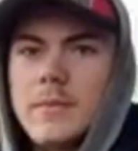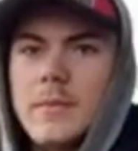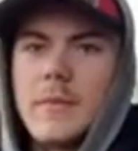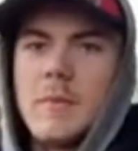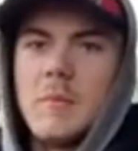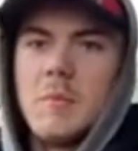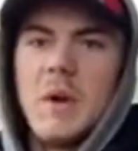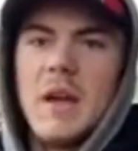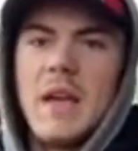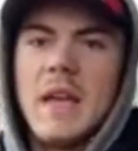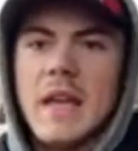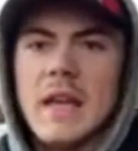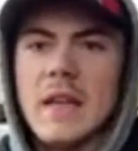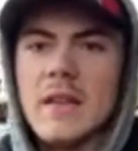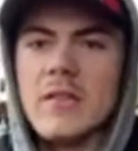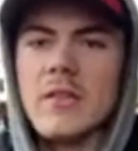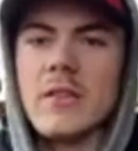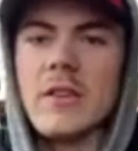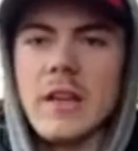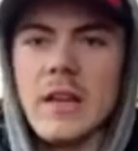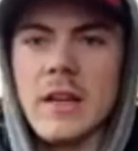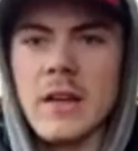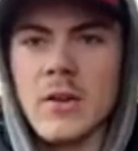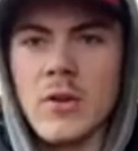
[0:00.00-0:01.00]
My hands
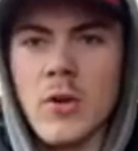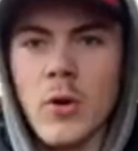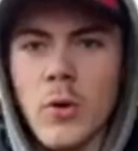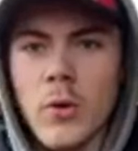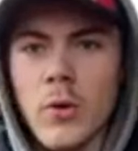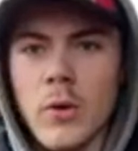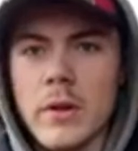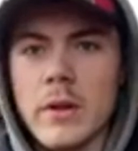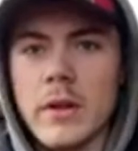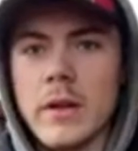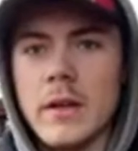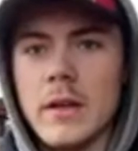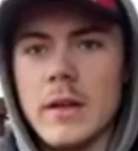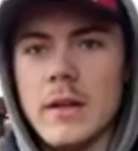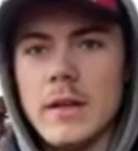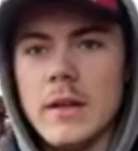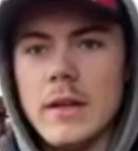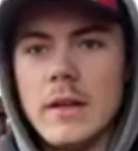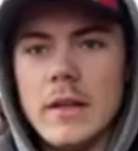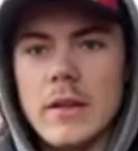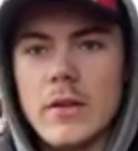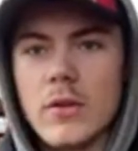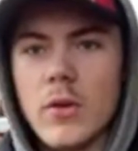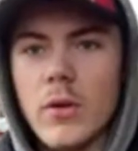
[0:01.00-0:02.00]
are getting cold.
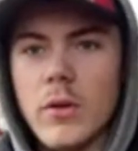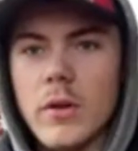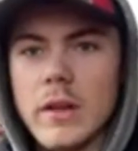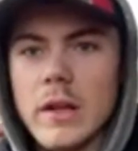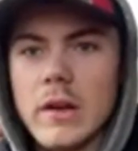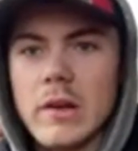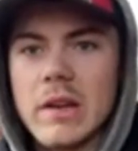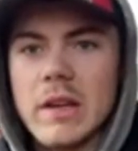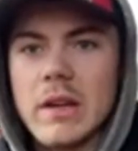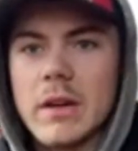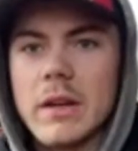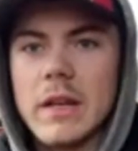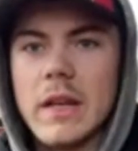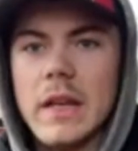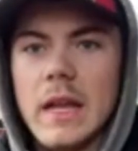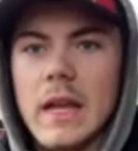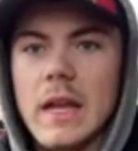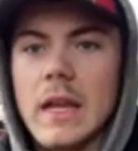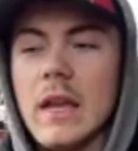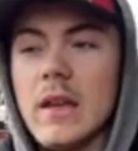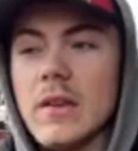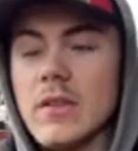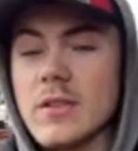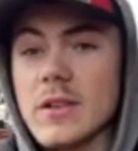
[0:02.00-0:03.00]
It's cold out here
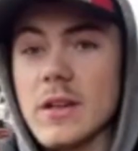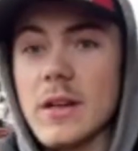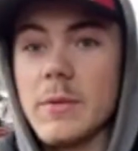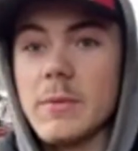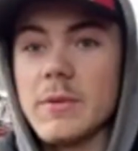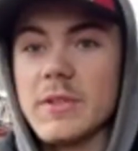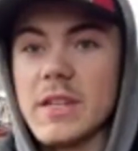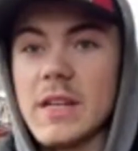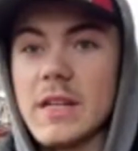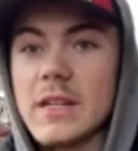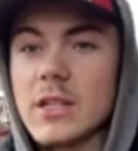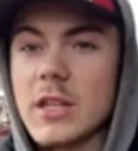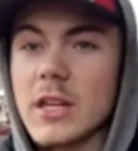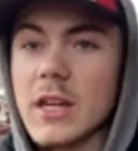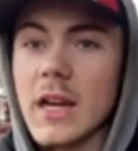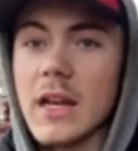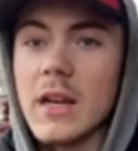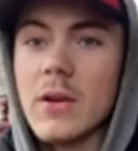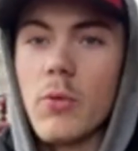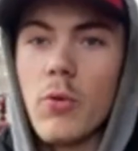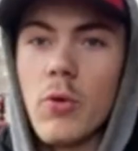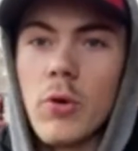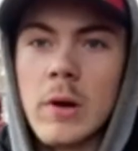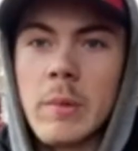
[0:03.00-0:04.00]
today. Yesterday was actually kind
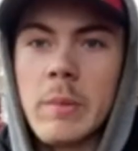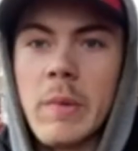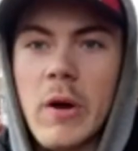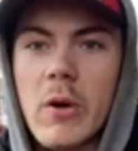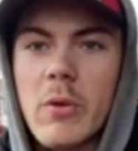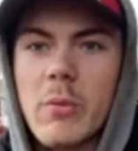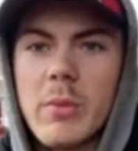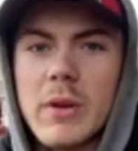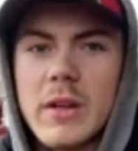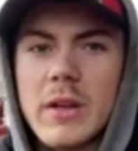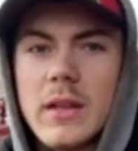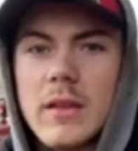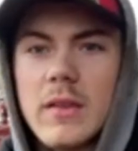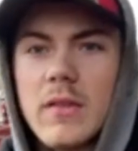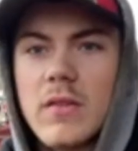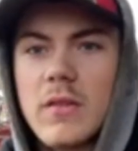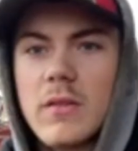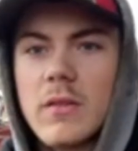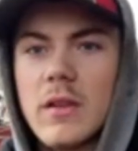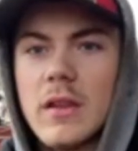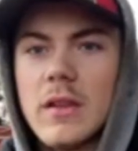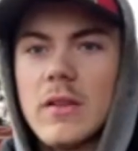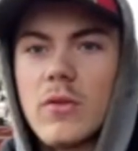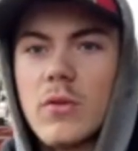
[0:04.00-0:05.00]
of warm out, but
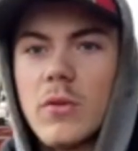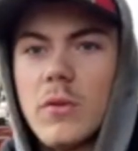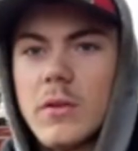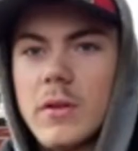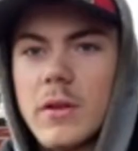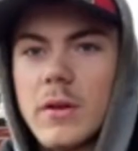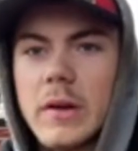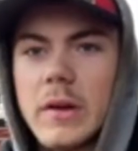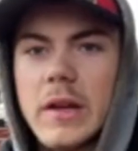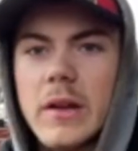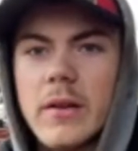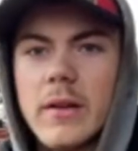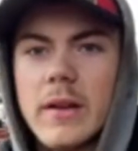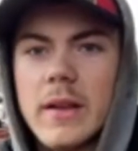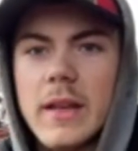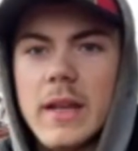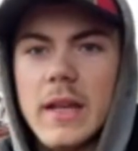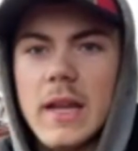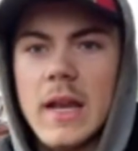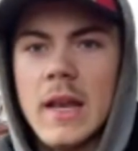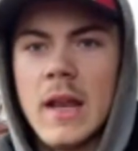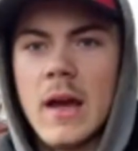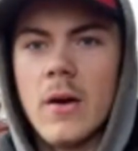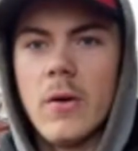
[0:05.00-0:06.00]
it's cold out here
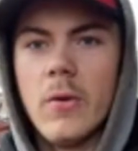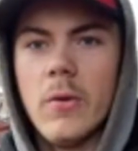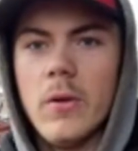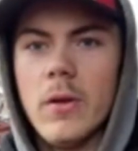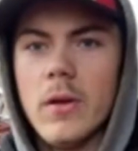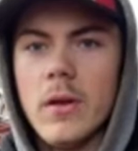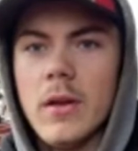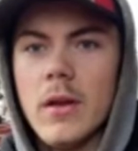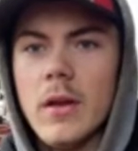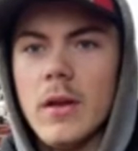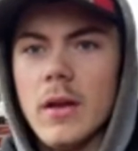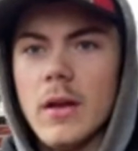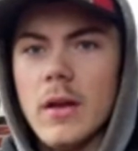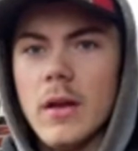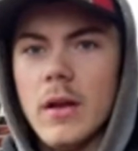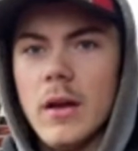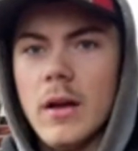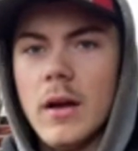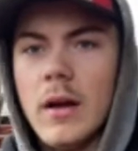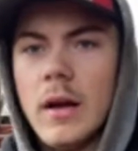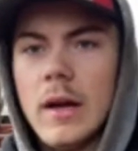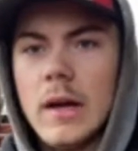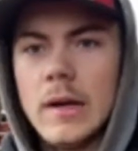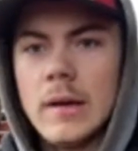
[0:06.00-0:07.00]
today now.
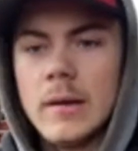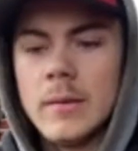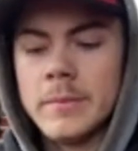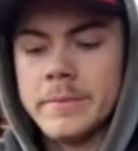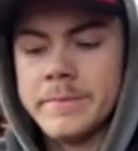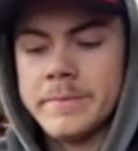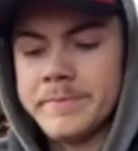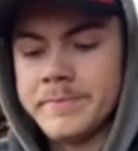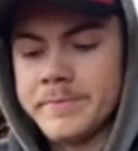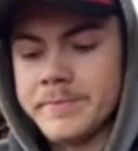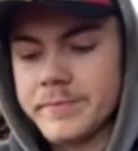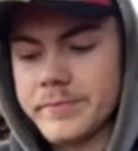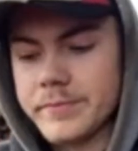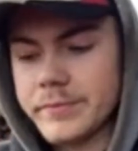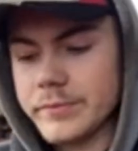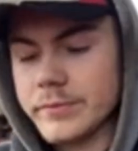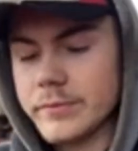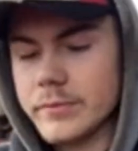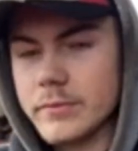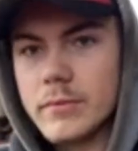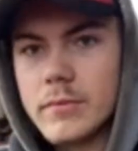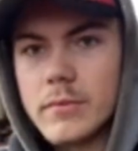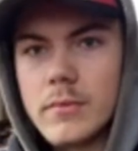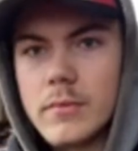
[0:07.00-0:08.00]
But
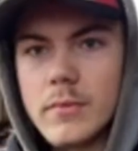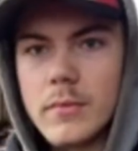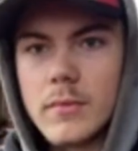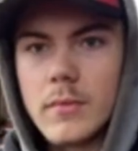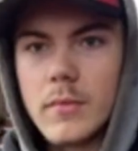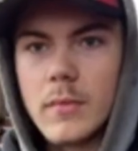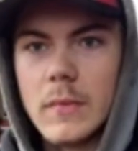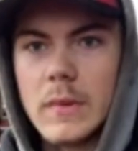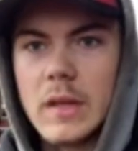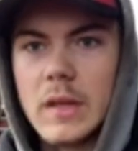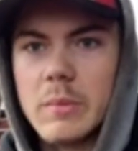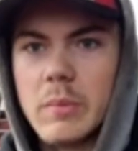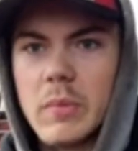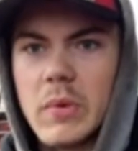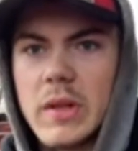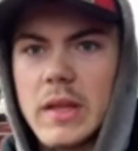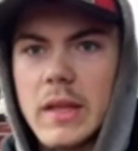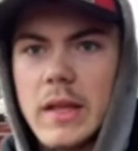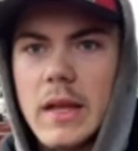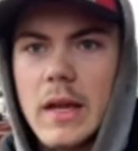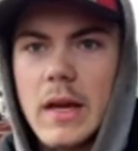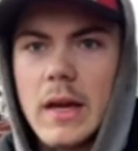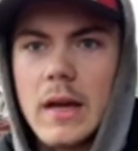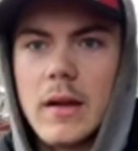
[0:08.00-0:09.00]

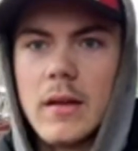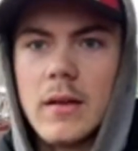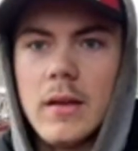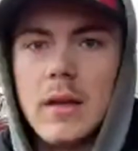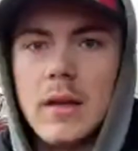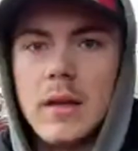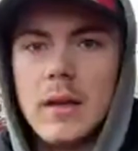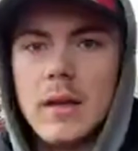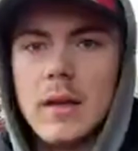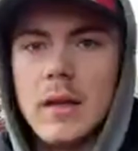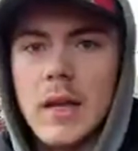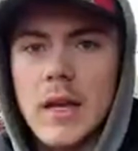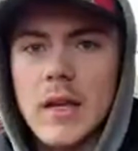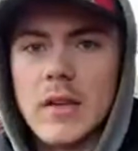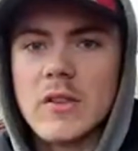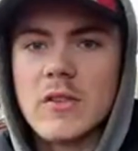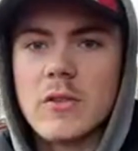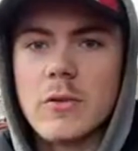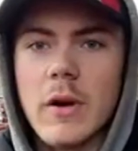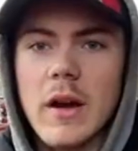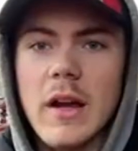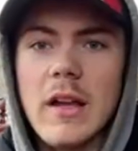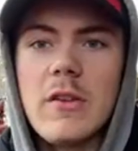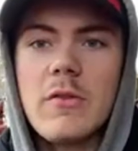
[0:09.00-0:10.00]
yeah,
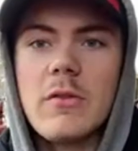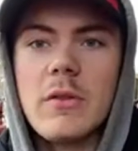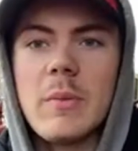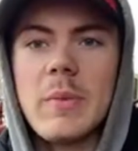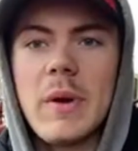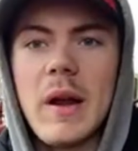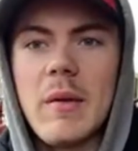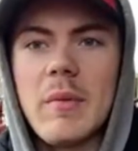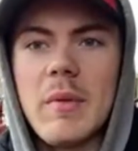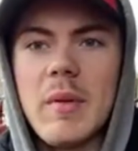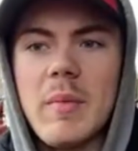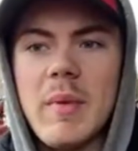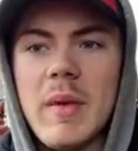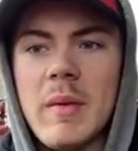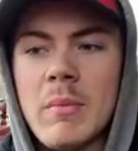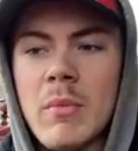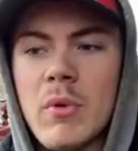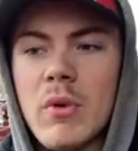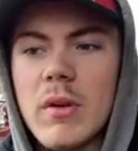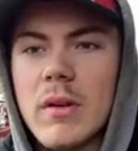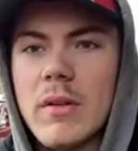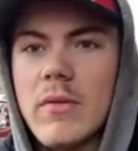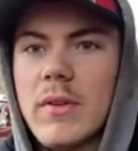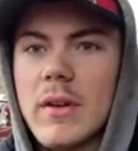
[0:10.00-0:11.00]
Squatch would probably be
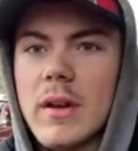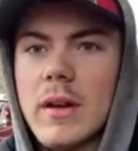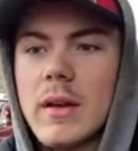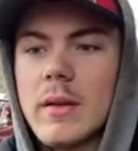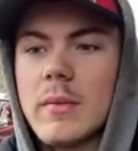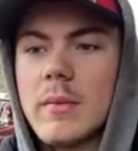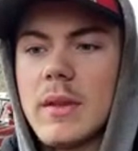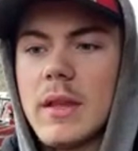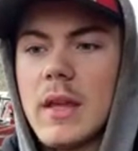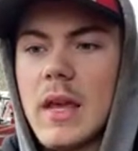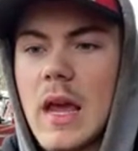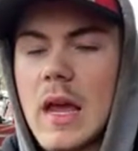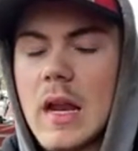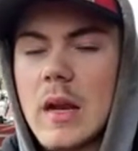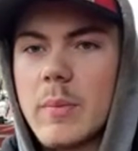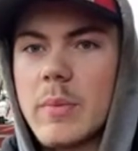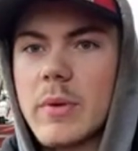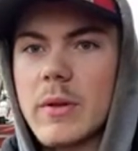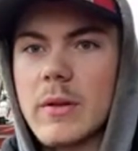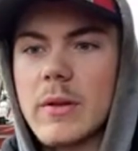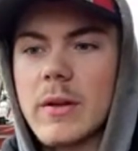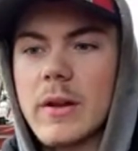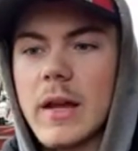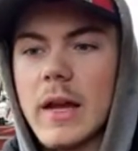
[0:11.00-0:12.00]
more of a
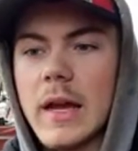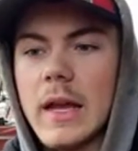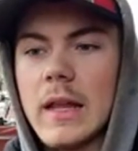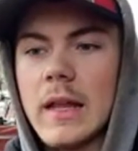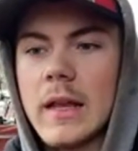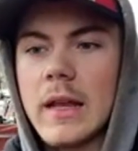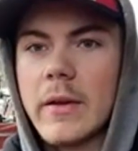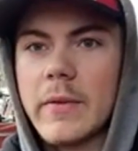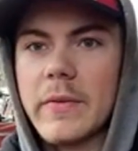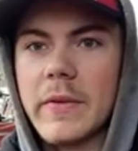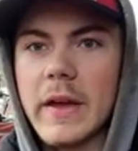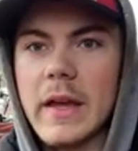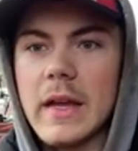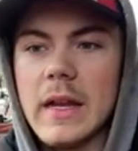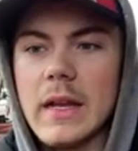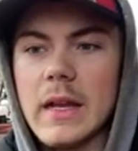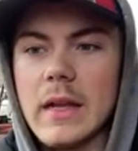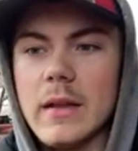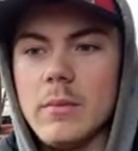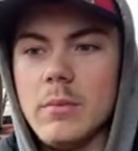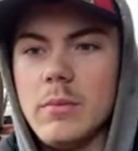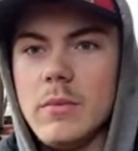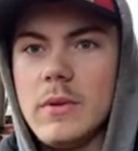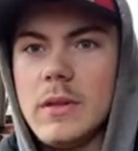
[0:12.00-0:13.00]
Caterpillar guy. Like if I had
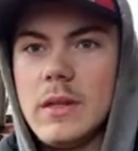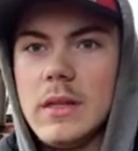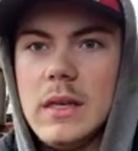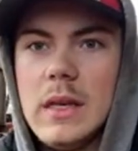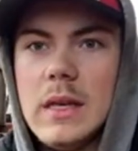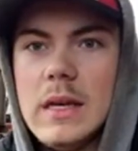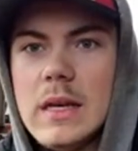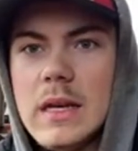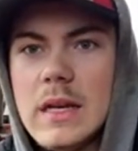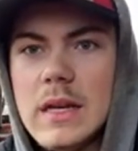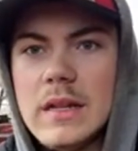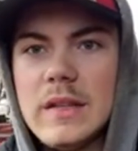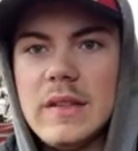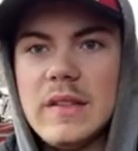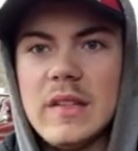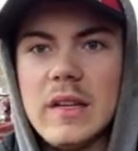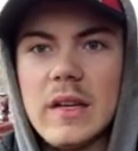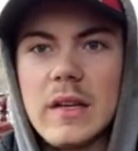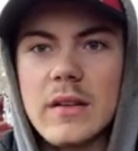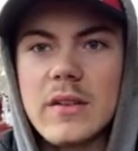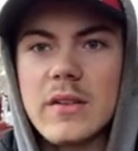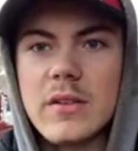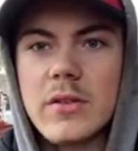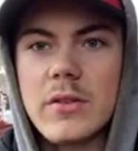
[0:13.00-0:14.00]
a
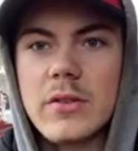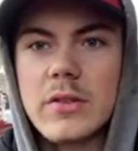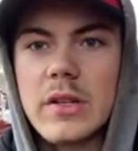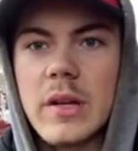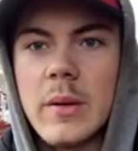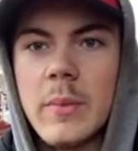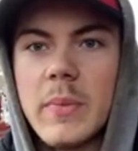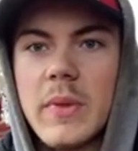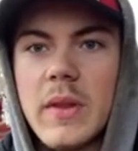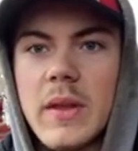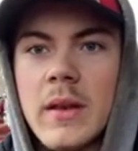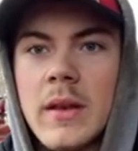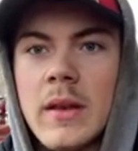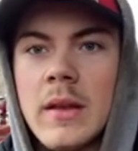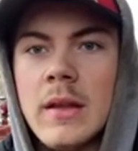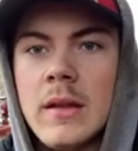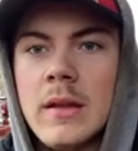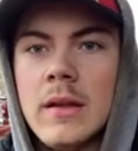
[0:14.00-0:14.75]
D6 or something,